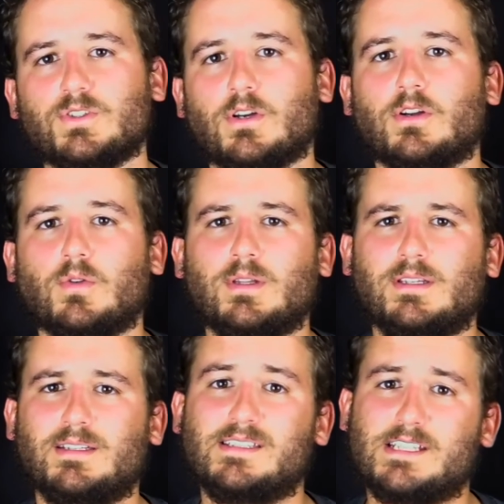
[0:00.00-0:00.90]
start doing
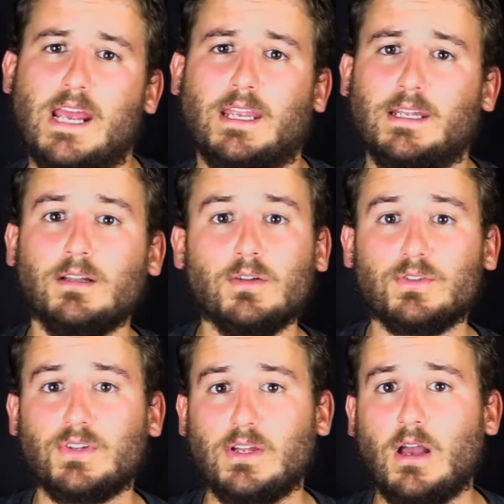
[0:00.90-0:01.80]
this check-in to
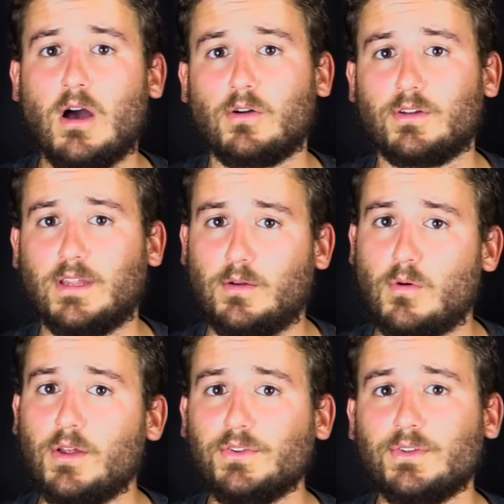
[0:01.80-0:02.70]
see how our day
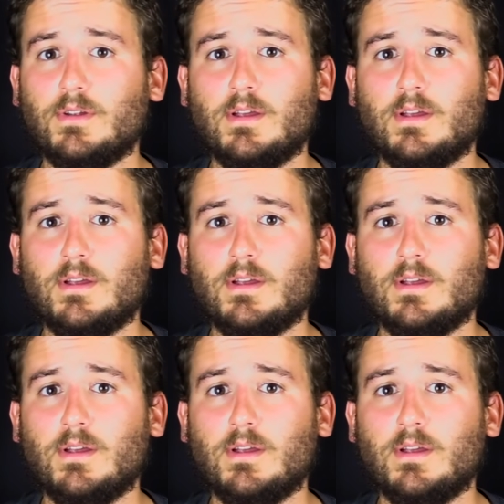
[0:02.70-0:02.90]
was.